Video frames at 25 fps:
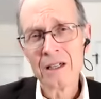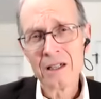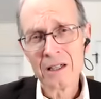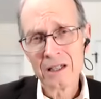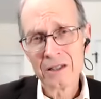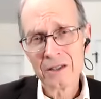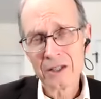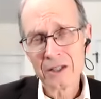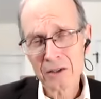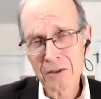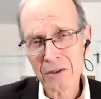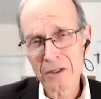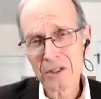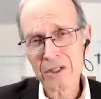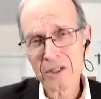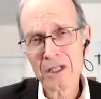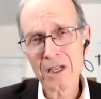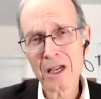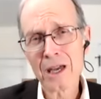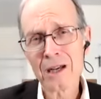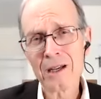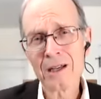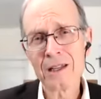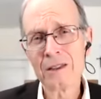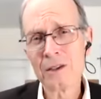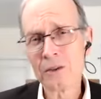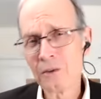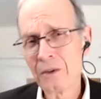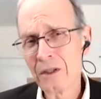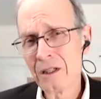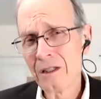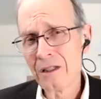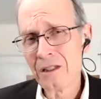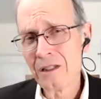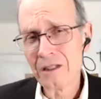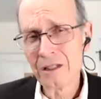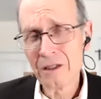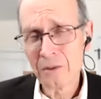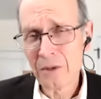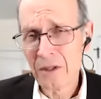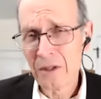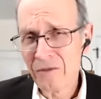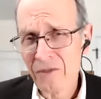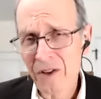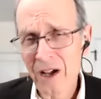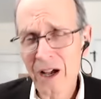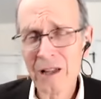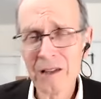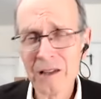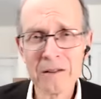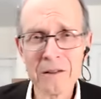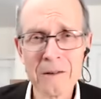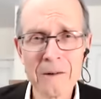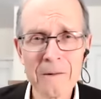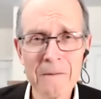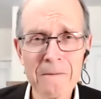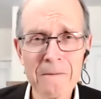uh, the Christianity that we, that we follow.